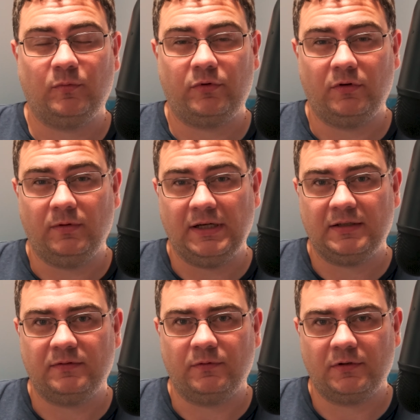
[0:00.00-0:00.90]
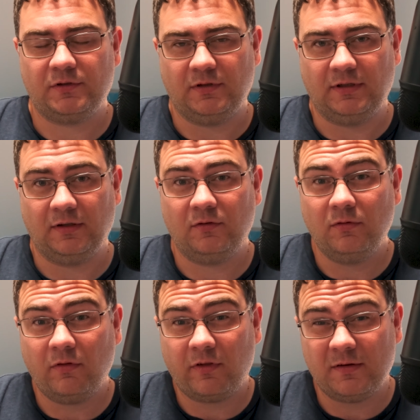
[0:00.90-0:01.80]
Pro X works on a
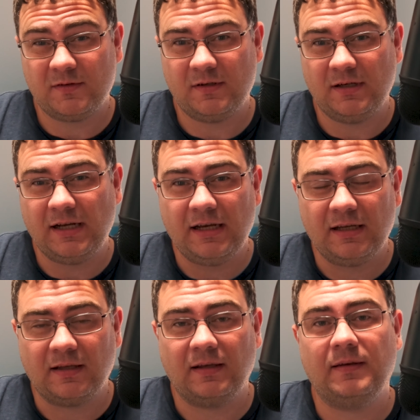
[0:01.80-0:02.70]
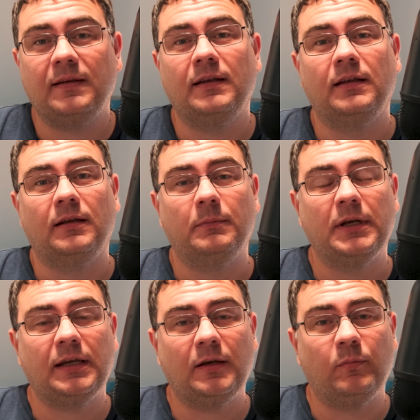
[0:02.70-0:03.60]
2008 uh,
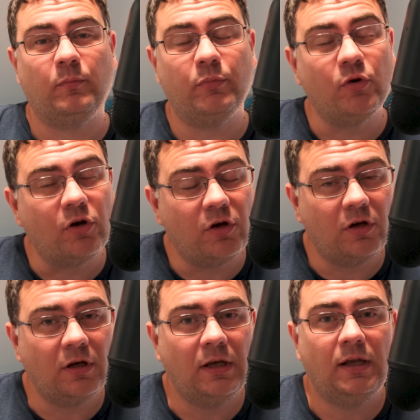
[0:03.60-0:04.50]
MacBook.